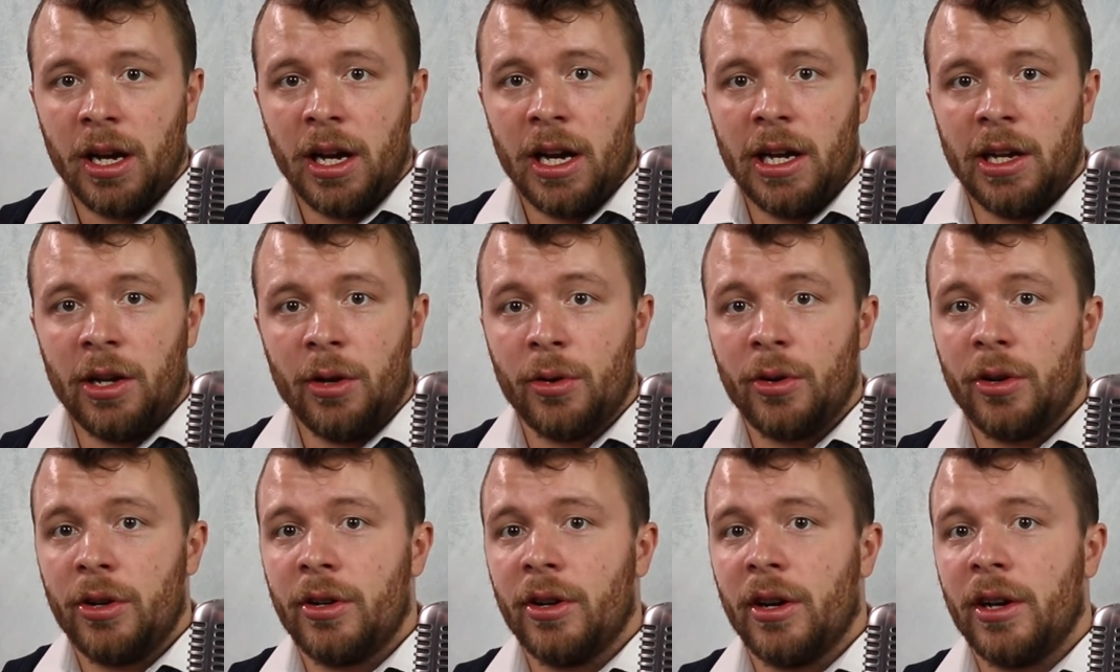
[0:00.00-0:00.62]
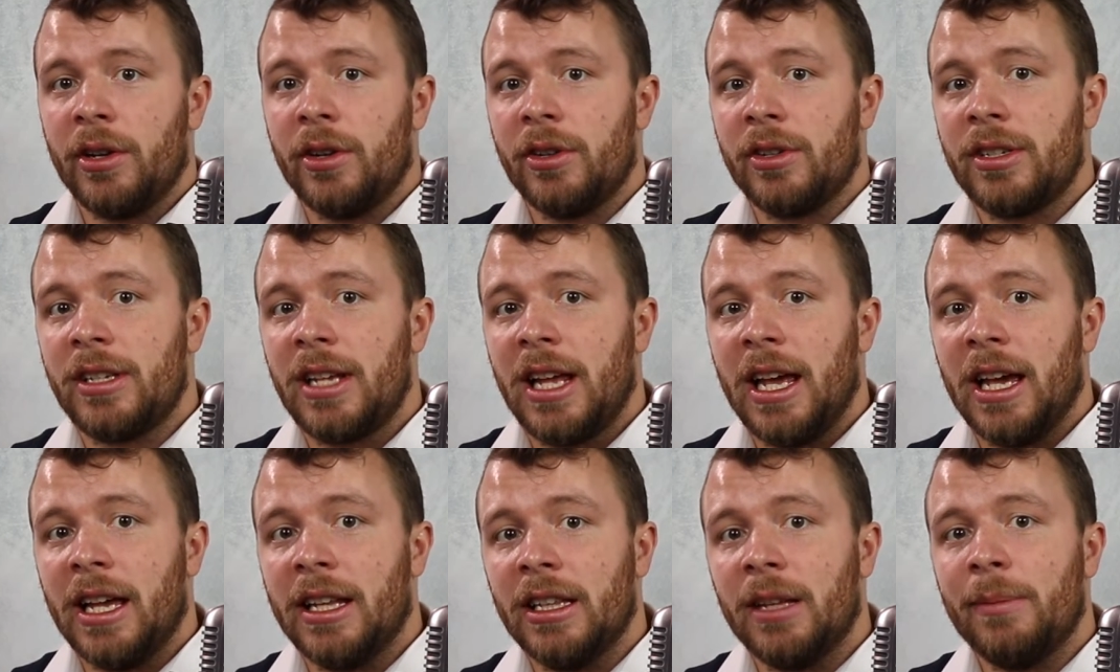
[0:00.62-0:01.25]
In order to
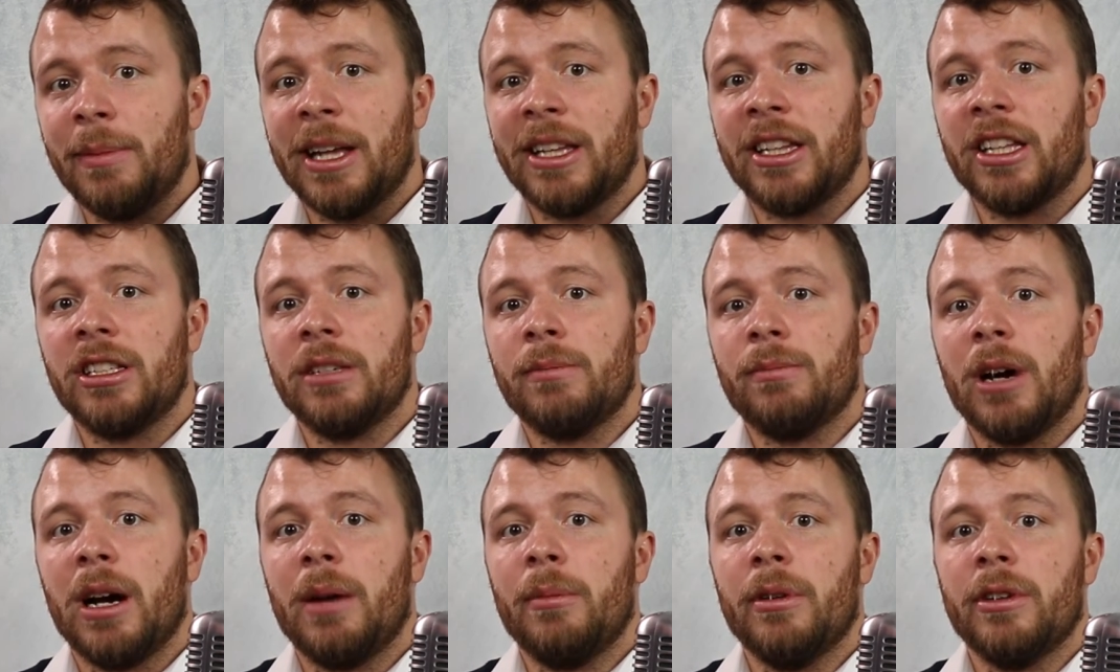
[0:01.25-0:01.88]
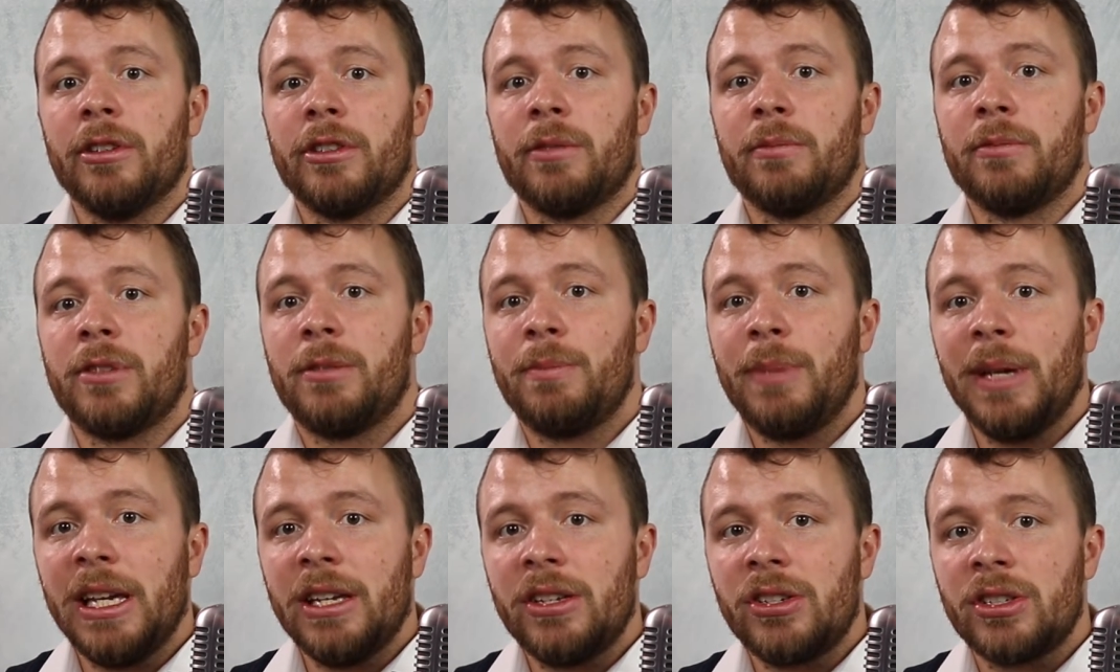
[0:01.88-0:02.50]
understand the methods of barbarism
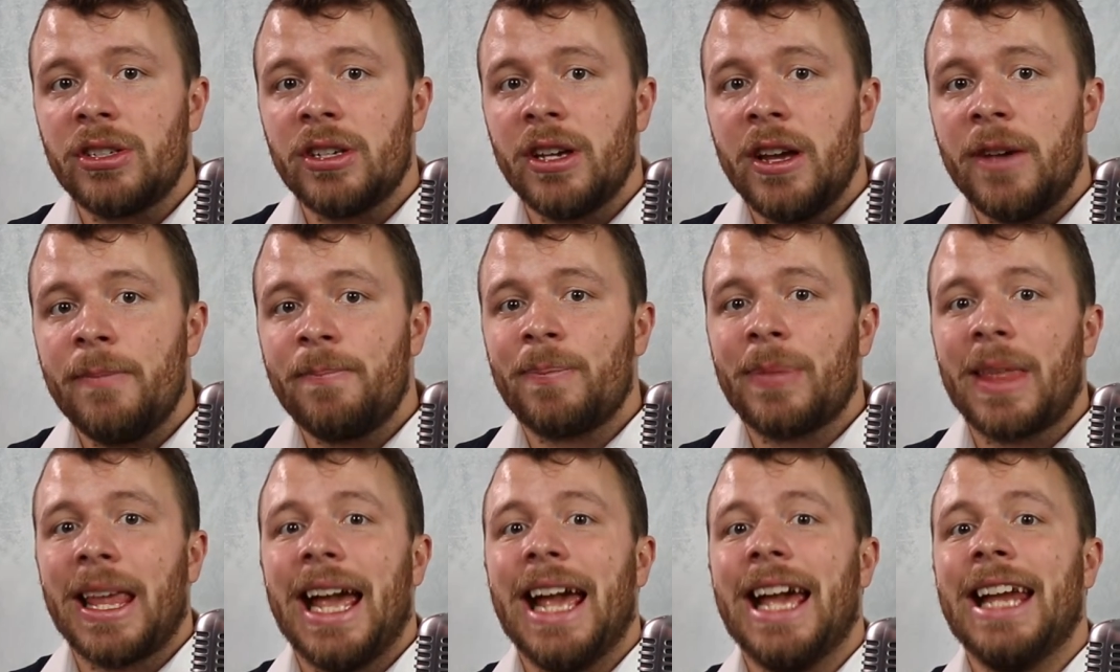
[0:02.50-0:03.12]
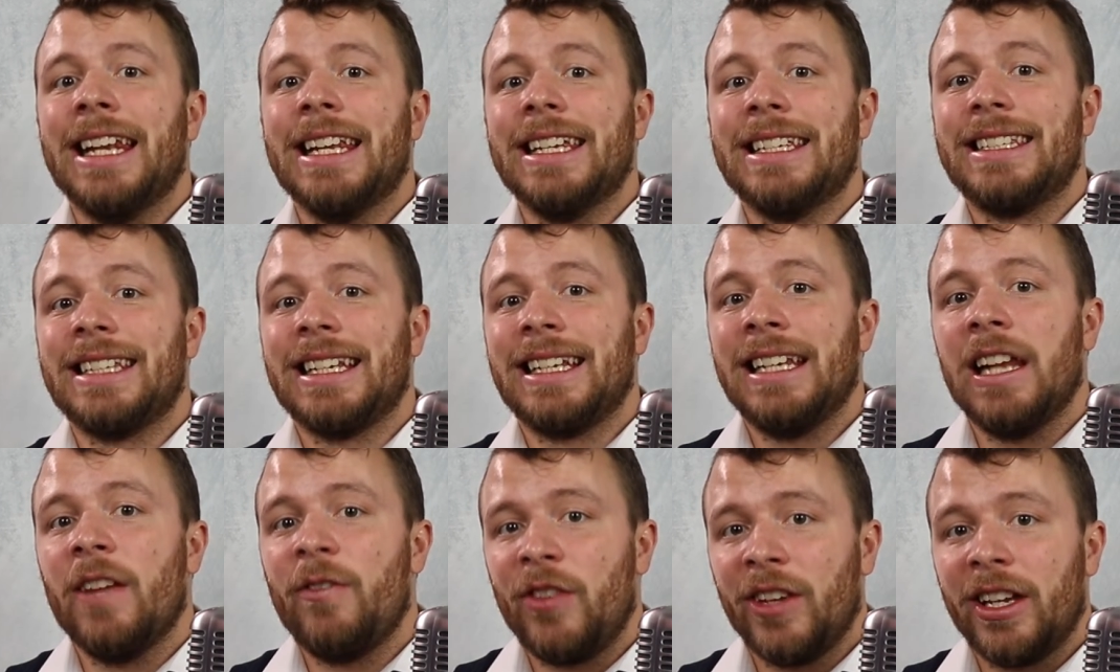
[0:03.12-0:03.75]
speech and its
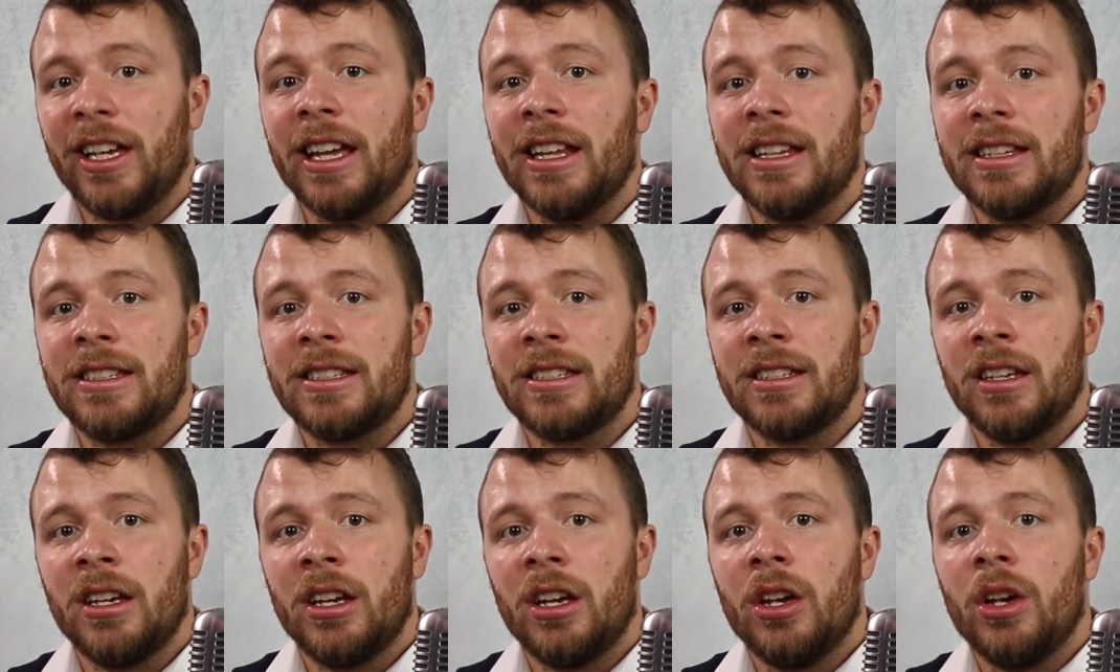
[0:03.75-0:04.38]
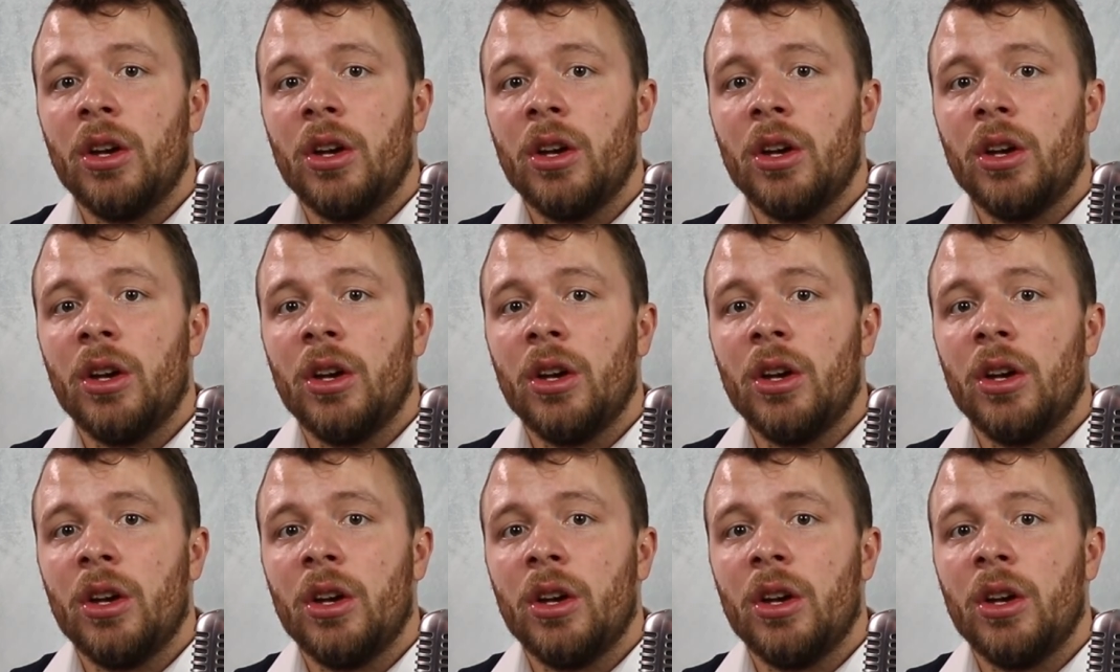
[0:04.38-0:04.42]
significance,